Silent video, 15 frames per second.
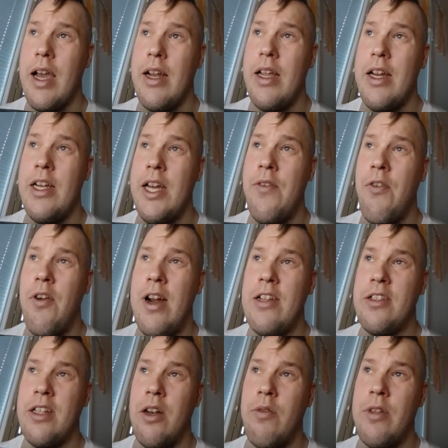in
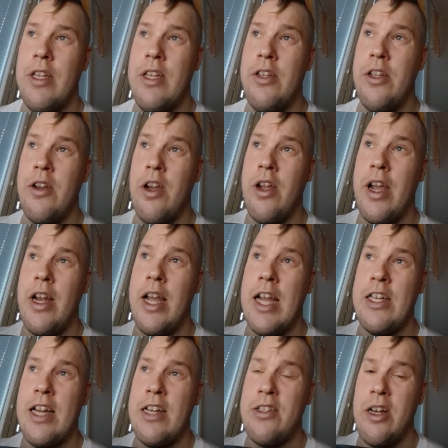differential, this is again
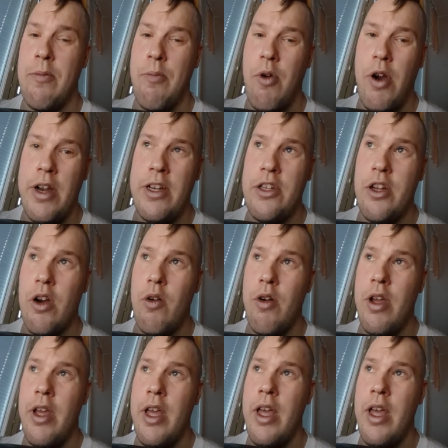essential point, so